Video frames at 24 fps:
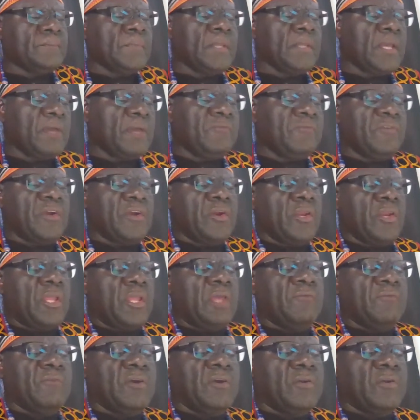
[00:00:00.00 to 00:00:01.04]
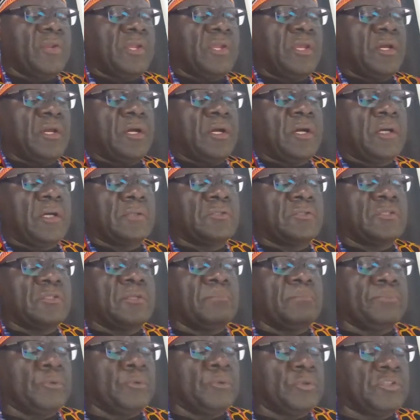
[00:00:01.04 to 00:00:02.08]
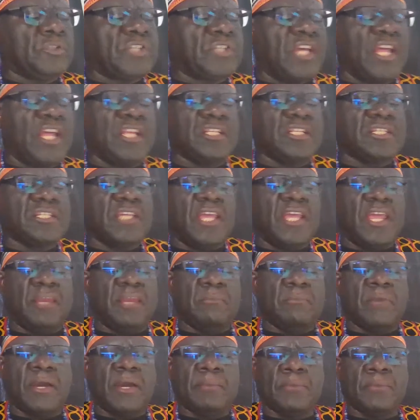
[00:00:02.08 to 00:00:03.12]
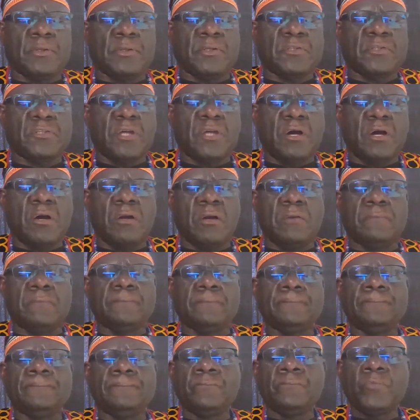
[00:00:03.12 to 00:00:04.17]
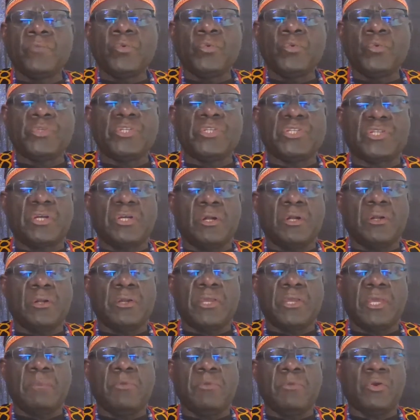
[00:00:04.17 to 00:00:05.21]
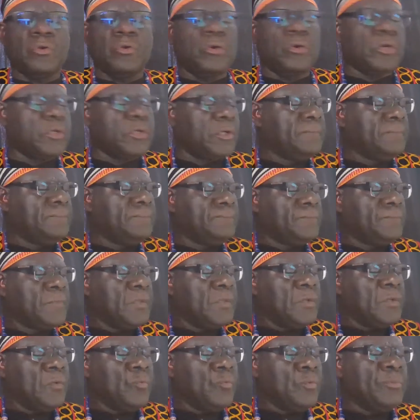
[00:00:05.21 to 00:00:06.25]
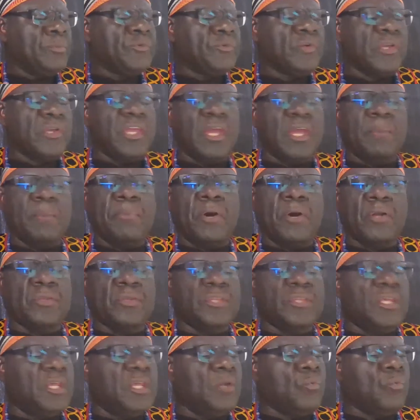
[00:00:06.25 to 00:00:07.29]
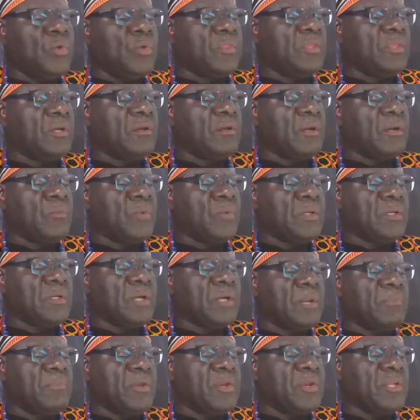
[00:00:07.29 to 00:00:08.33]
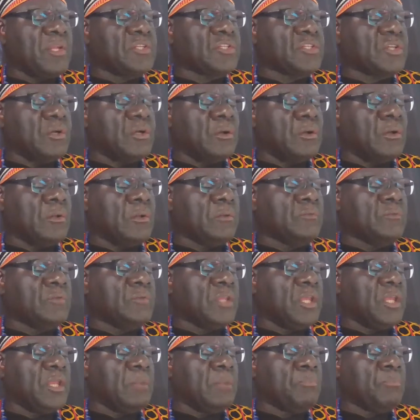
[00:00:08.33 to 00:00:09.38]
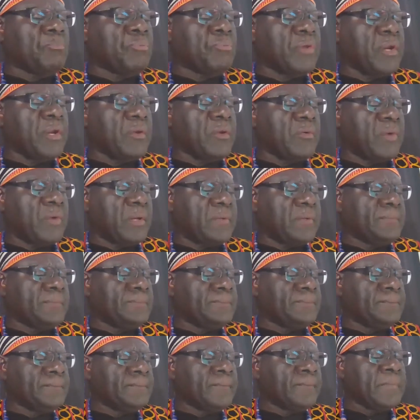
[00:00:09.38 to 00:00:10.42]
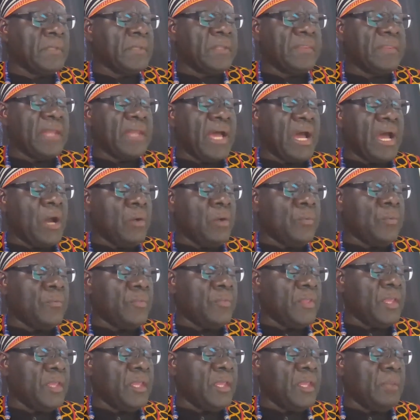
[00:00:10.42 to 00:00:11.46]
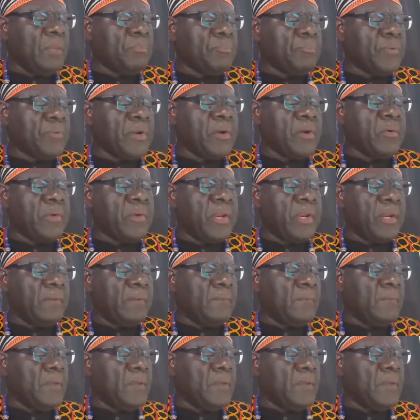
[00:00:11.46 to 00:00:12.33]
a very, very simple tense in my mother tongue, which is called Ngiehmeukokeuh. We'll be talking about what grammarians call the preterite. Now, the preterite,